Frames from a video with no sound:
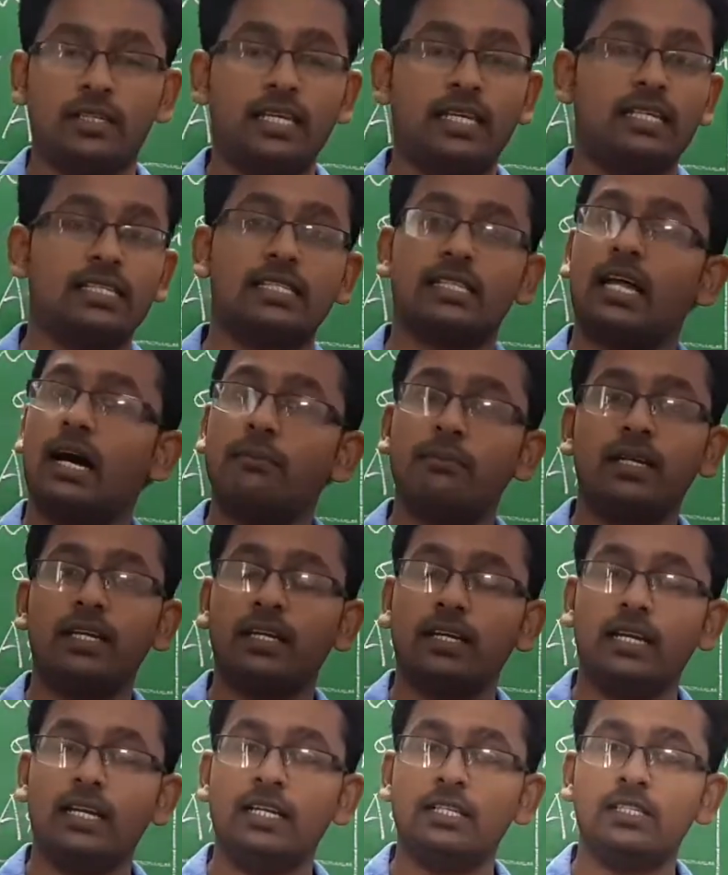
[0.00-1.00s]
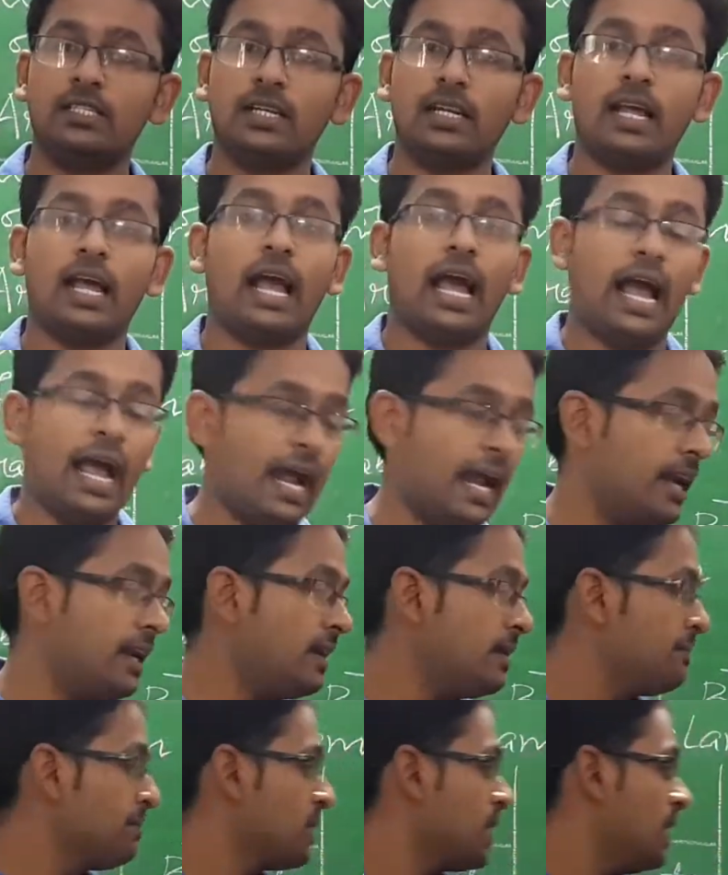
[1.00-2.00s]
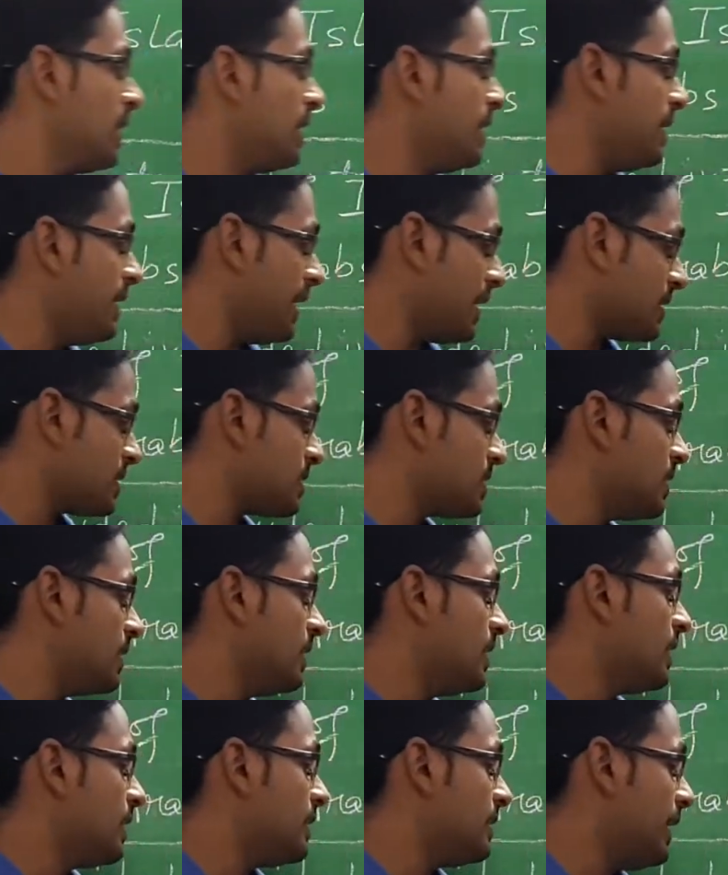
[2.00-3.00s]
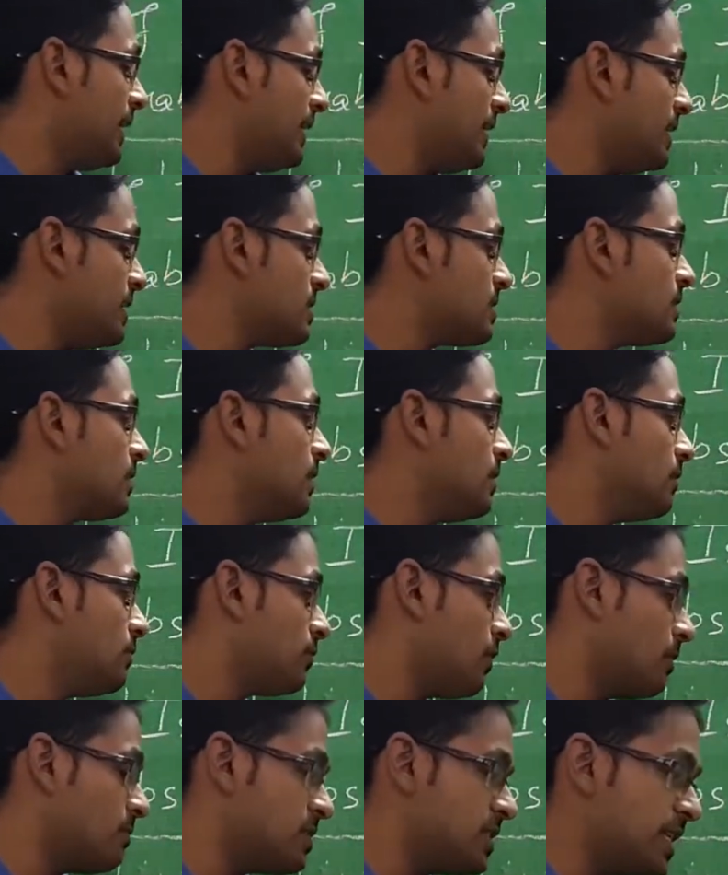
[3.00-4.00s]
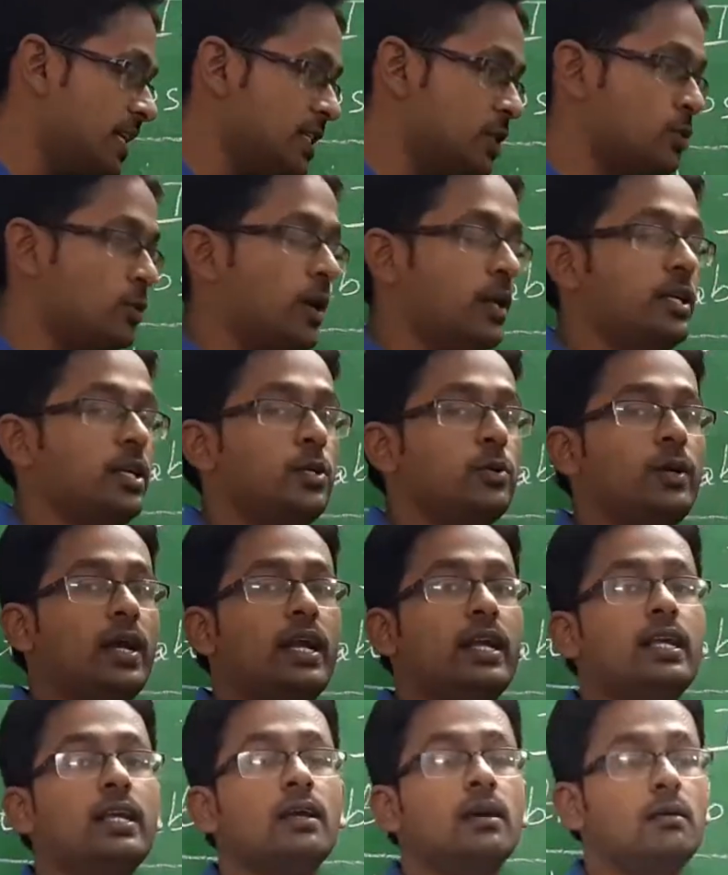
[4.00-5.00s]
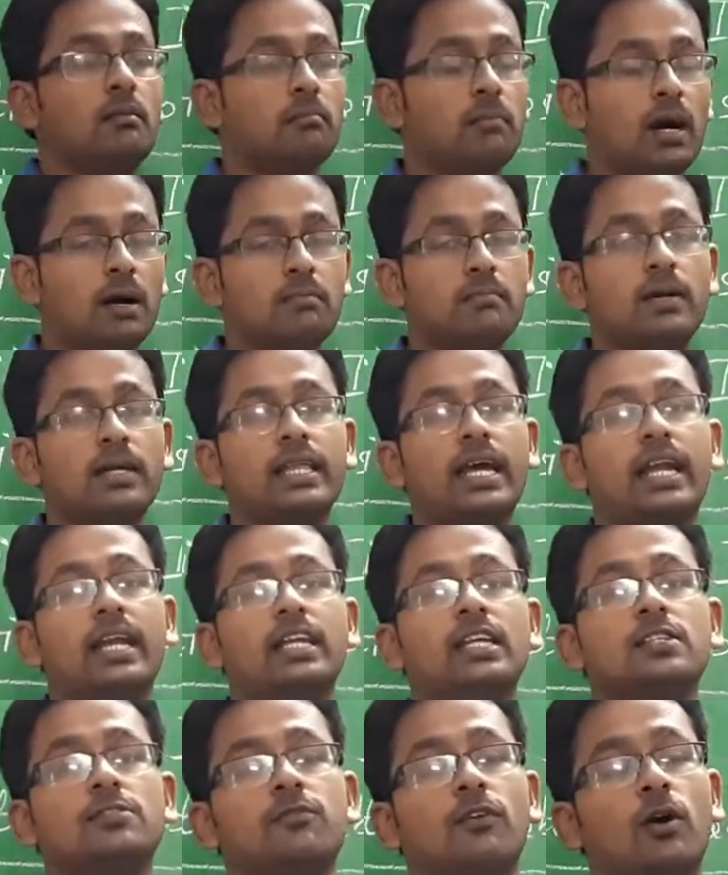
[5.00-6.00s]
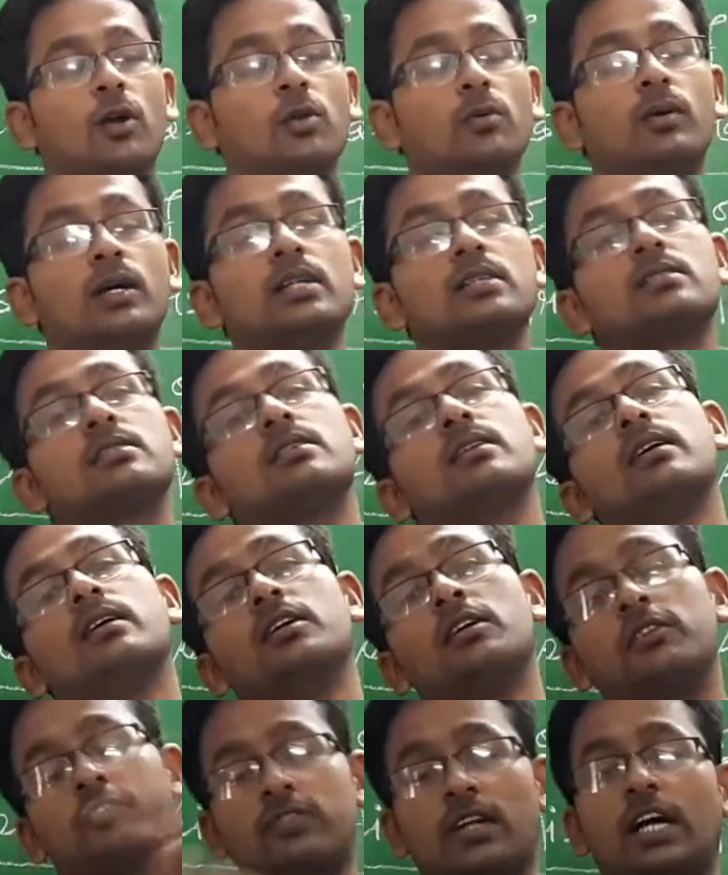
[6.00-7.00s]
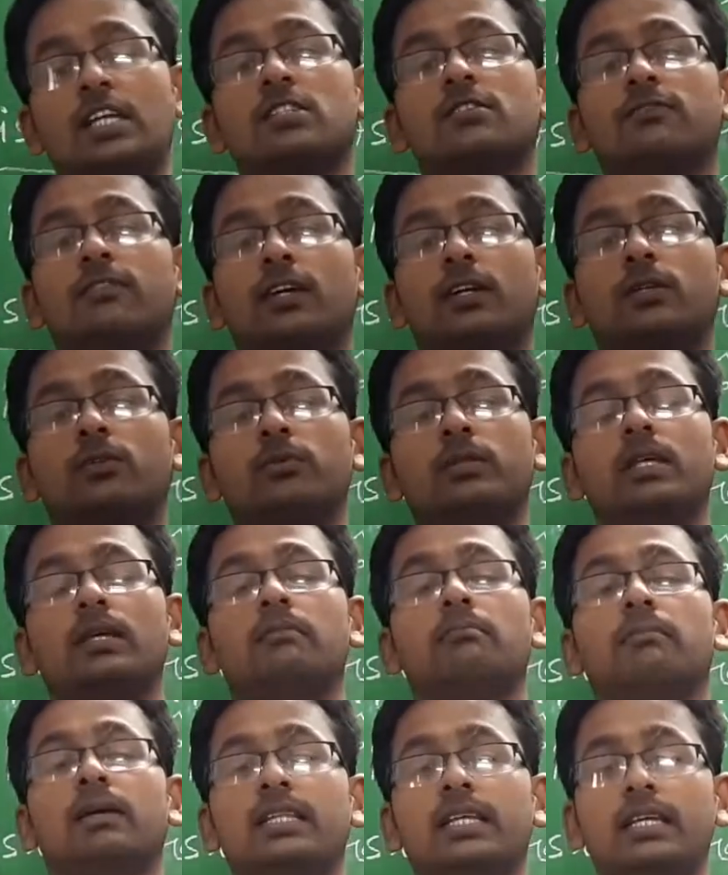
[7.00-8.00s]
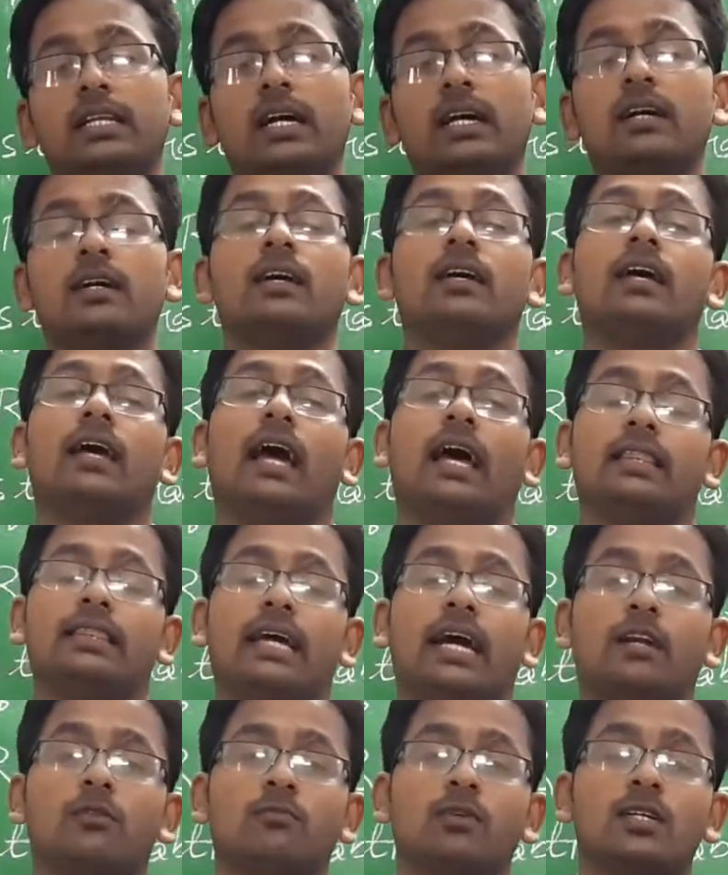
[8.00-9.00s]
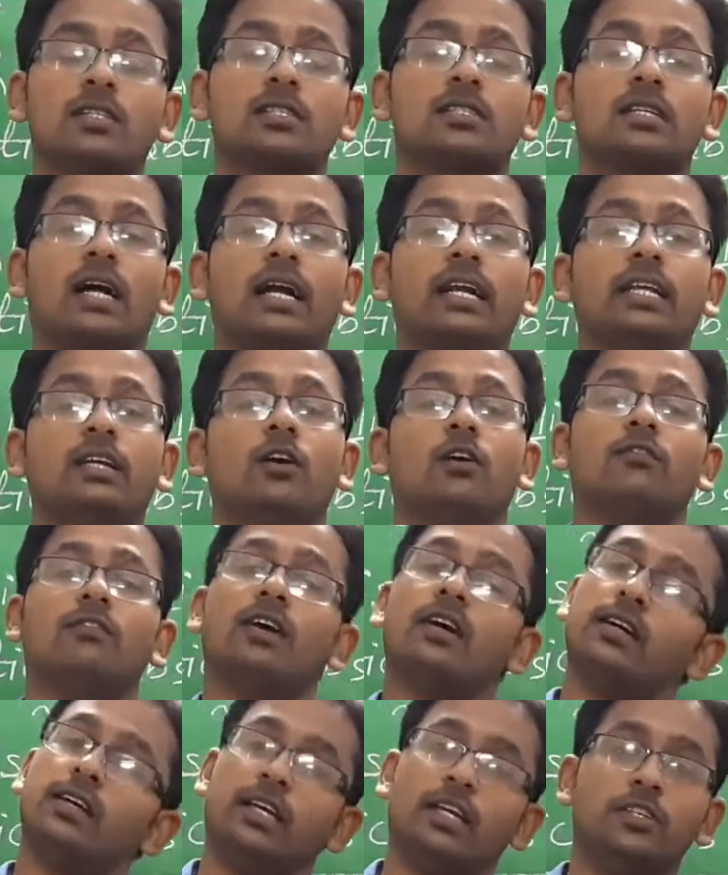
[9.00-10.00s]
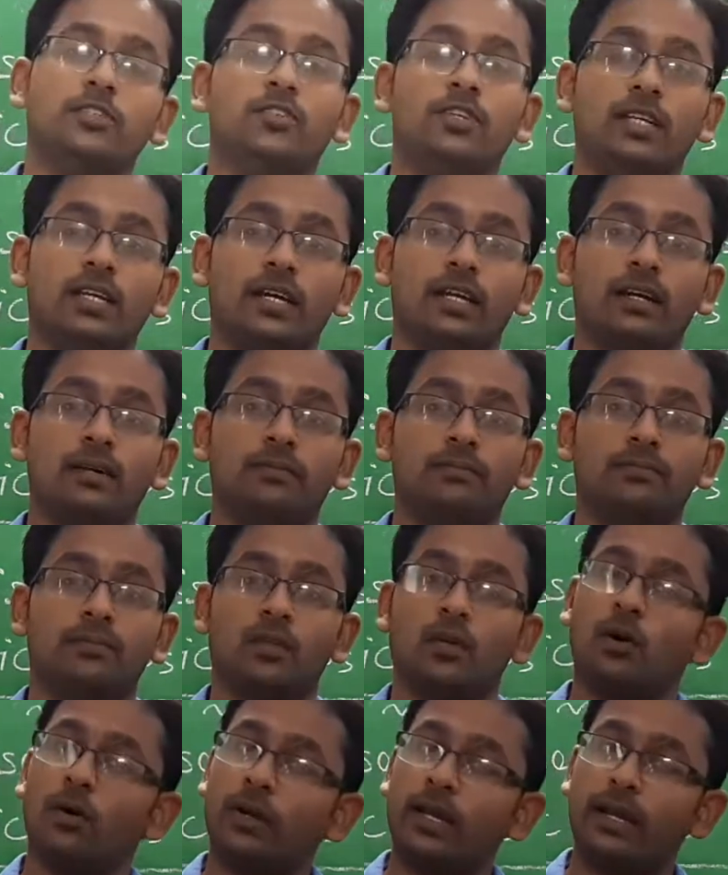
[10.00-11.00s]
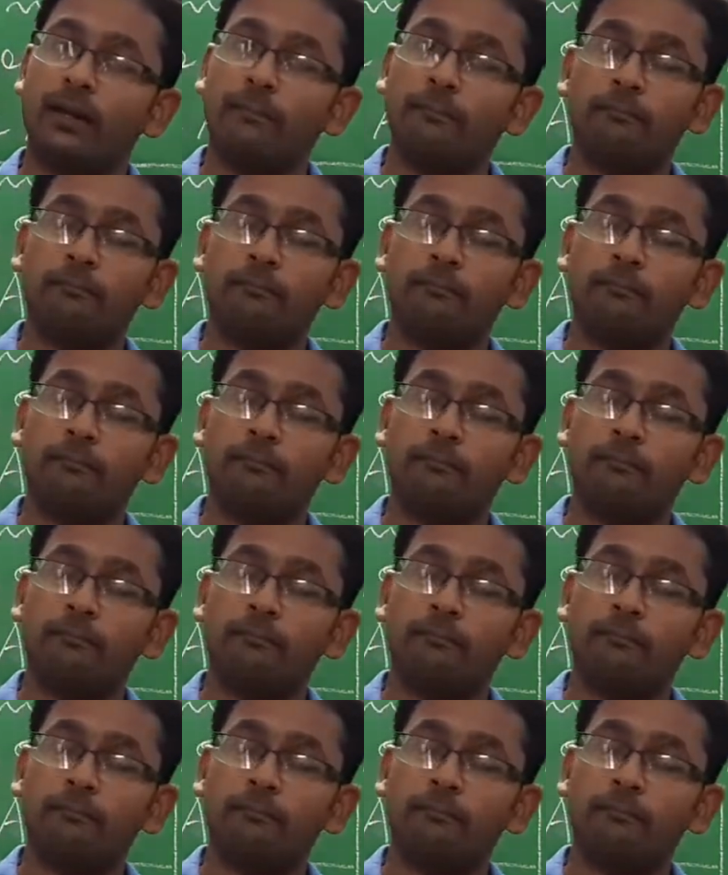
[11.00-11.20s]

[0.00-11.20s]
the Islamic religion. And next, that is from 622 AD, Muhammad and his followers transferred to the Medina, and that was starting of a Hijri Era. Okay.